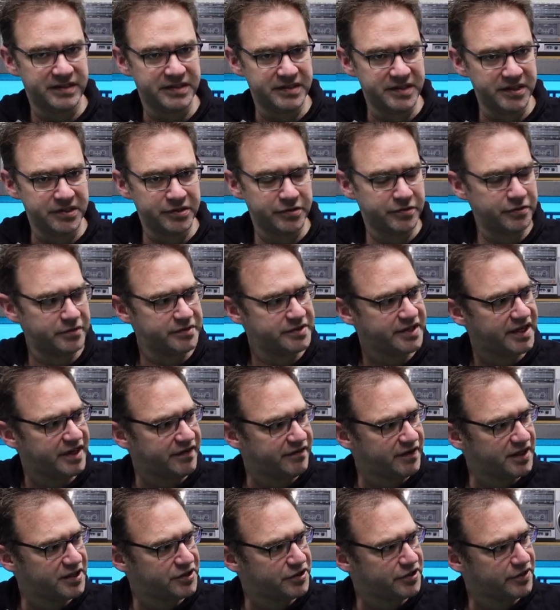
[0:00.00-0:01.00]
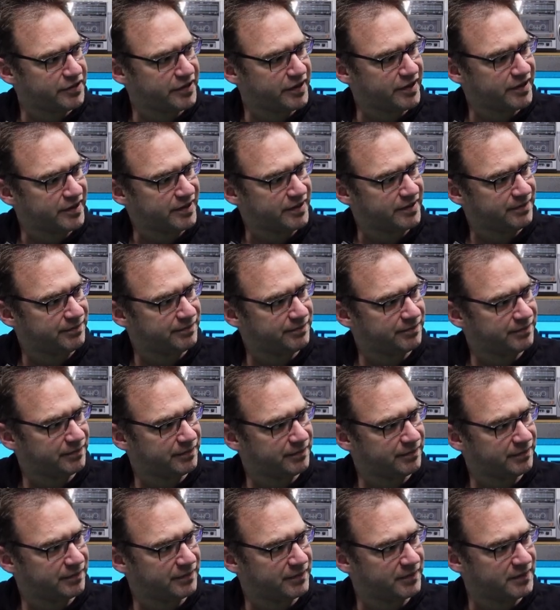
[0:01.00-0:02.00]
digital TV tuner,
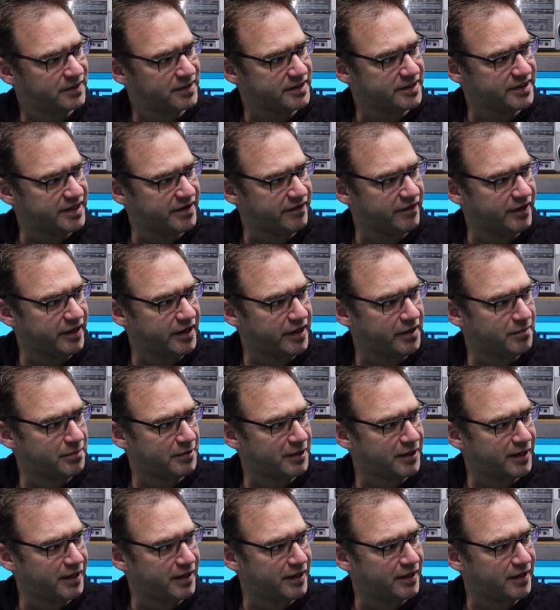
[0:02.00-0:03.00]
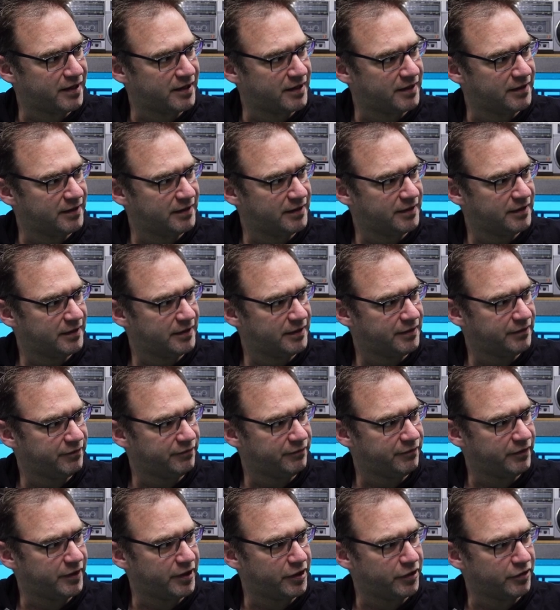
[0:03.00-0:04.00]
DVD player,
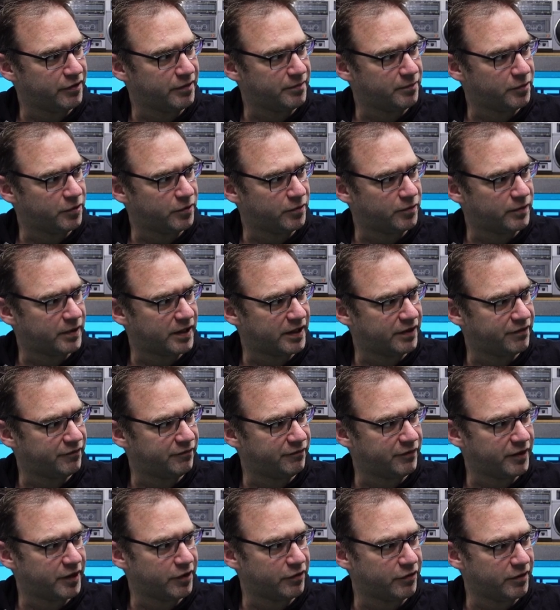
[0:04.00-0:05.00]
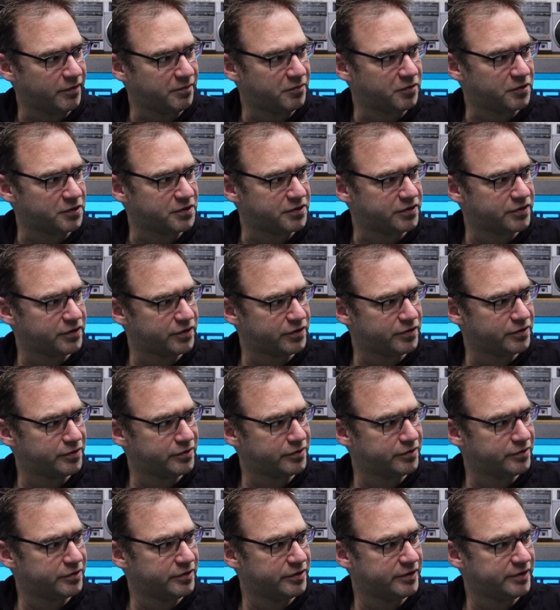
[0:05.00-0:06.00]
video input 1, video input
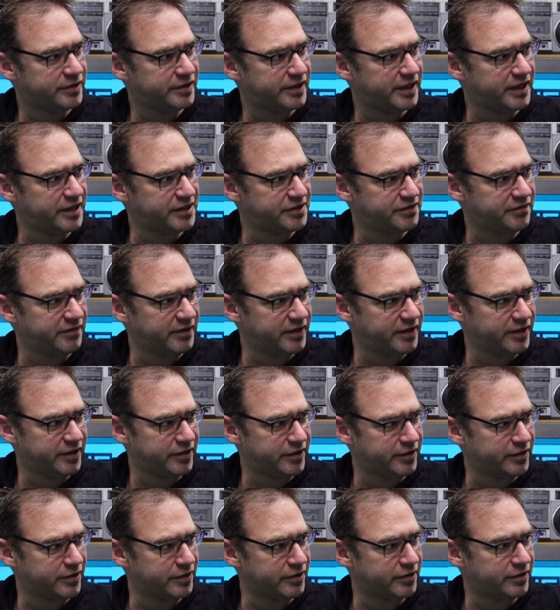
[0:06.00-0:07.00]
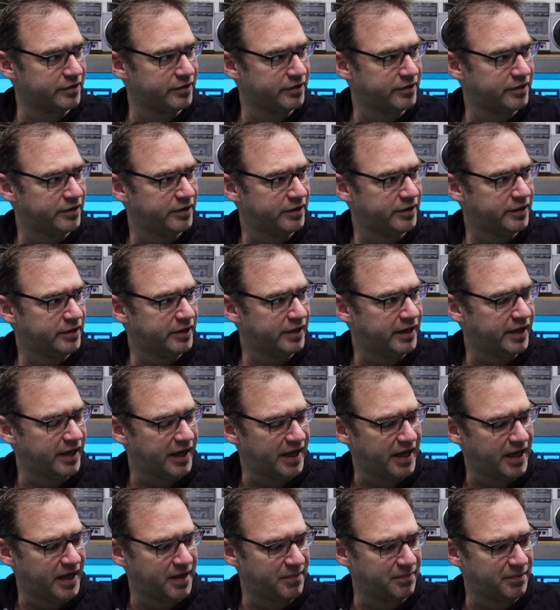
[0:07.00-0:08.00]
2, S-video,
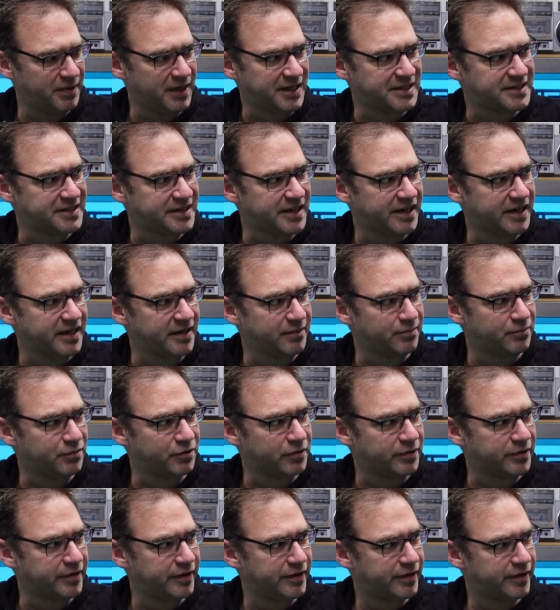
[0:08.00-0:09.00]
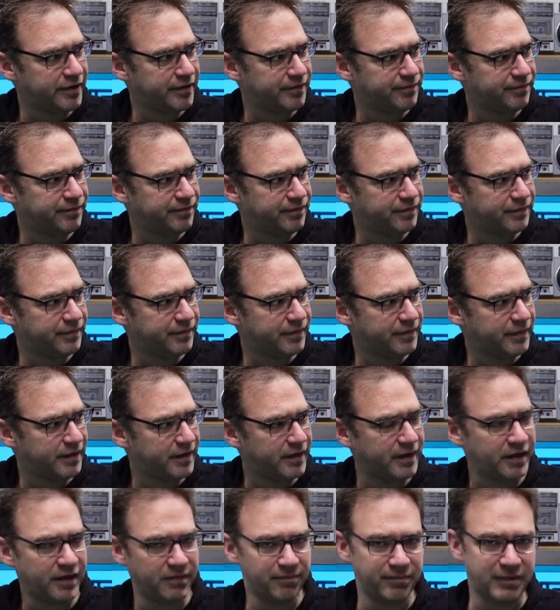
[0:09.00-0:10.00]
and PC input.
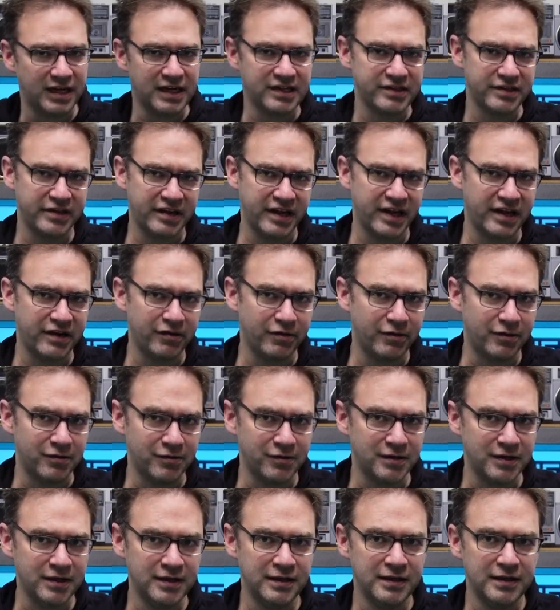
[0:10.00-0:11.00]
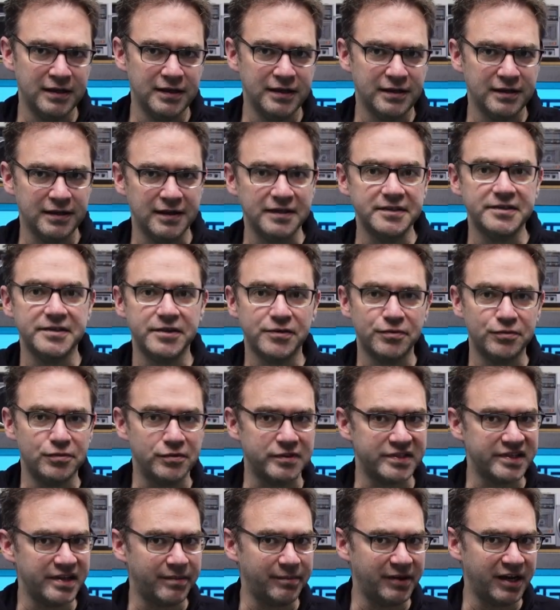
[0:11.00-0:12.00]
And back to the analog. Let's
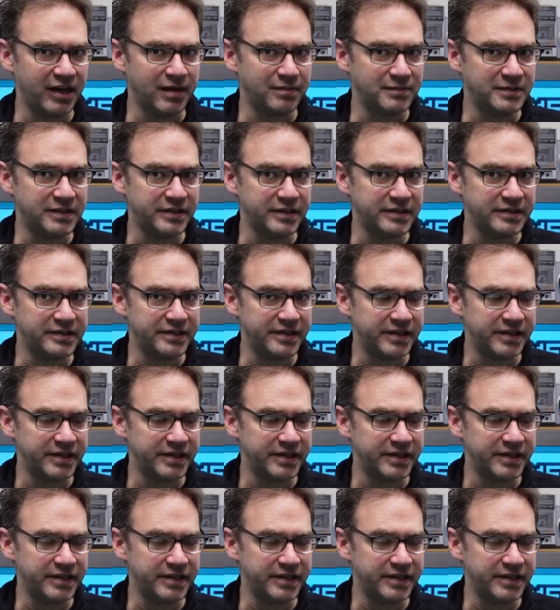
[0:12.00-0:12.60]
hook something up to this